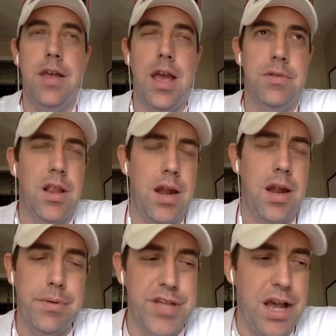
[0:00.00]
And a lot of
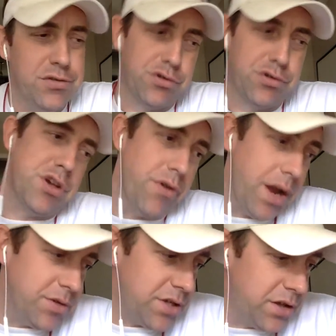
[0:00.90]
people say, oh, screw you,
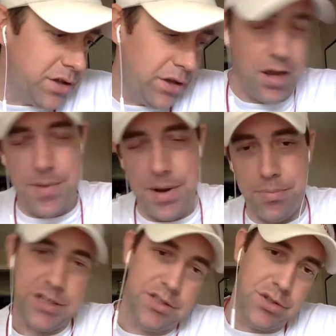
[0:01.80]
Amazon. Don't tell my
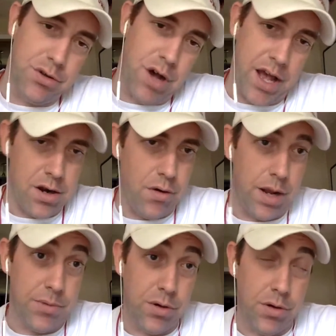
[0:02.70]
price is too high. I know what
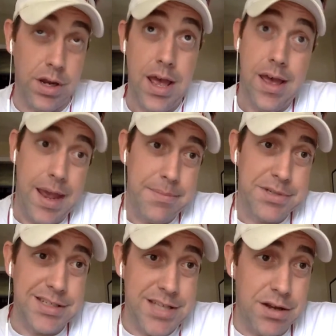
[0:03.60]
I'm doing.
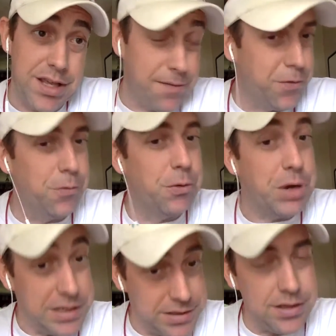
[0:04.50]
Amazon's telling you that for a
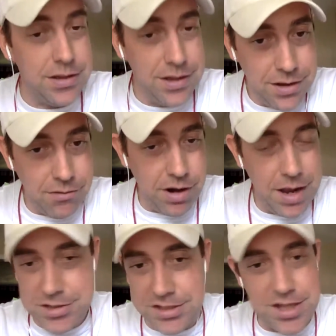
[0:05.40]
reason, right?
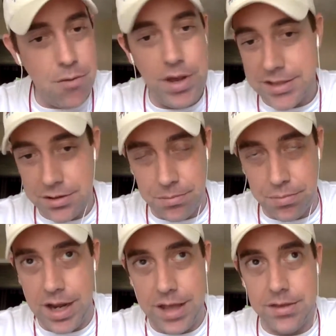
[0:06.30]
Amazon's not wasting their
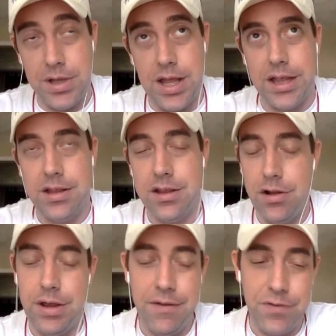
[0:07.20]
breath and be like, they're
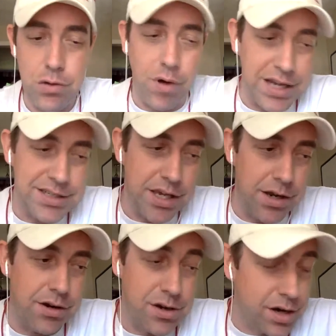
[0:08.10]
not, if you price
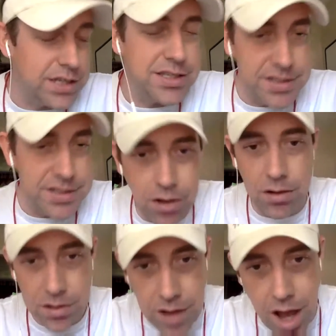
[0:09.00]
here, you're going to sell
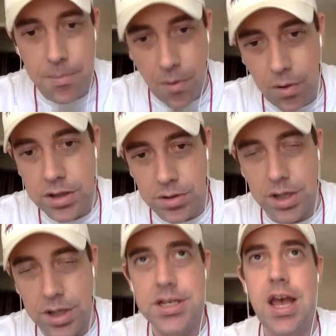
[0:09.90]
a lot more
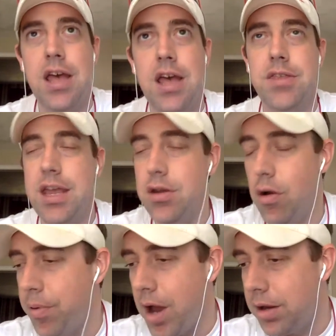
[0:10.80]
units. They know
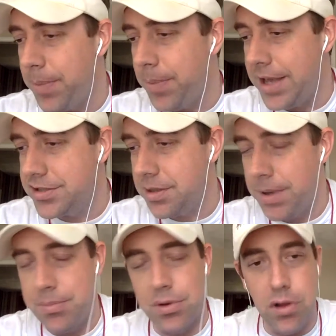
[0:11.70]
product pages that
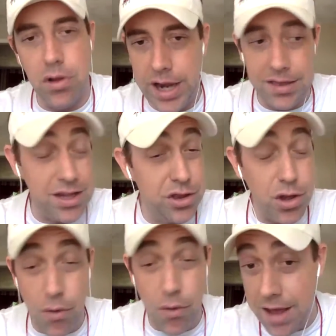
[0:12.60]
people look at that
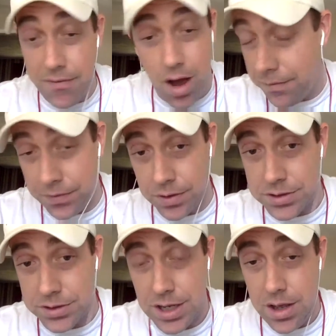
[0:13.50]
don't have
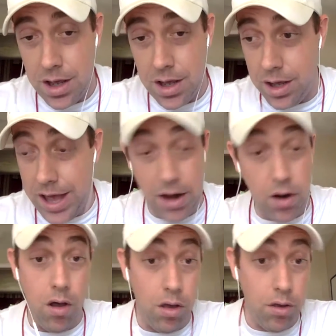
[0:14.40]
offers at
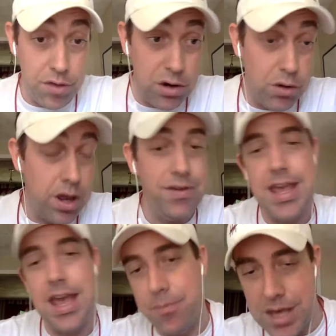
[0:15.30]
all, or they don't have
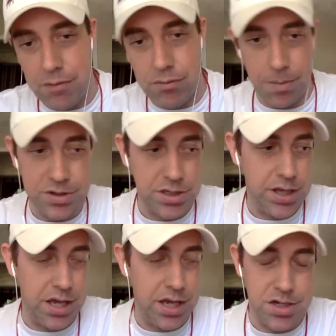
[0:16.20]
any FBA
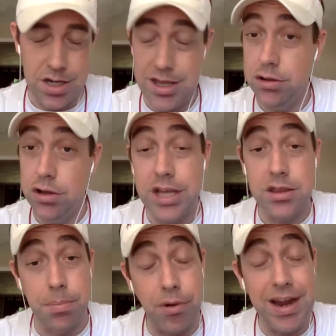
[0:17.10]
representation. And they'll look at
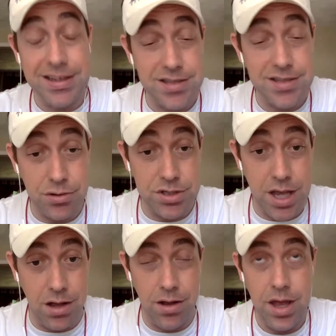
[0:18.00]
the brands that you
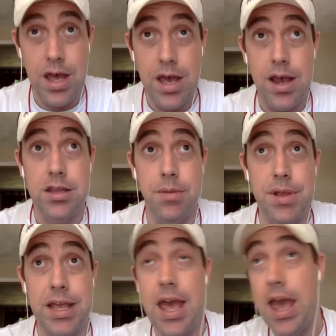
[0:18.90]
sell, and they'll be
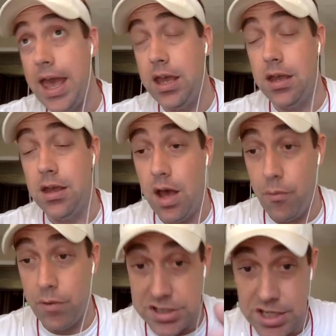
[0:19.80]
like, hey,
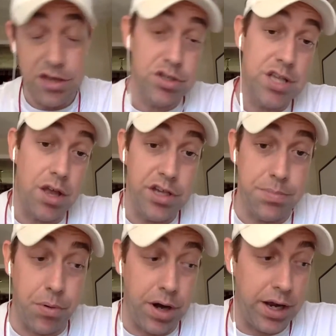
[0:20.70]
we see that you sell these
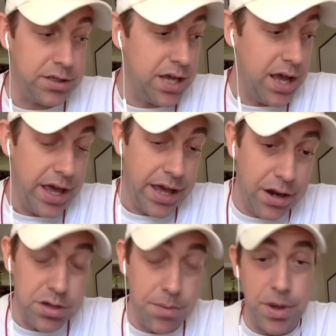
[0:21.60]
brands.
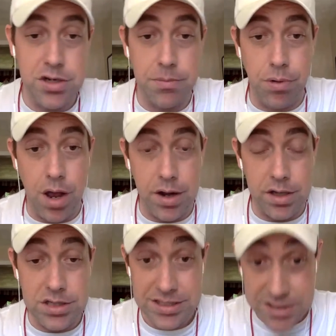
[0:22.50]
Here's a bunch of
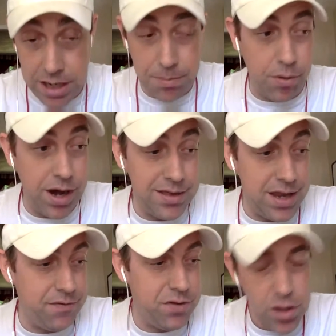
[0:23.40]
products, same brand,
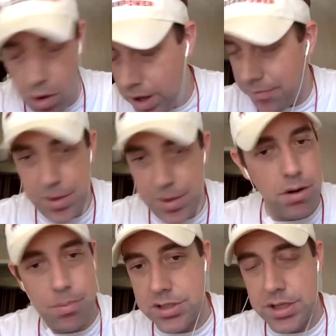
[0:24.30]
that have no FBA
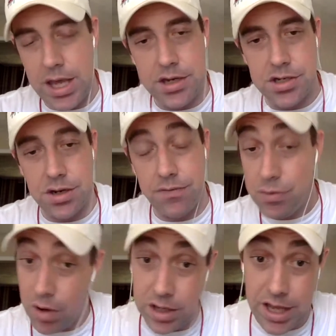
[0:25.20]
representation if you
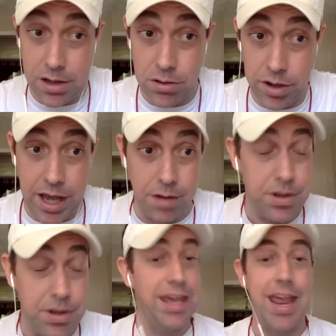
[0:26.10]
want to take a look at them.
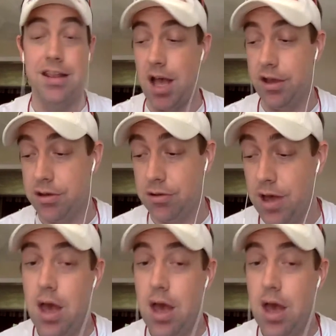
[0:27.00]
Now, they can't tell you,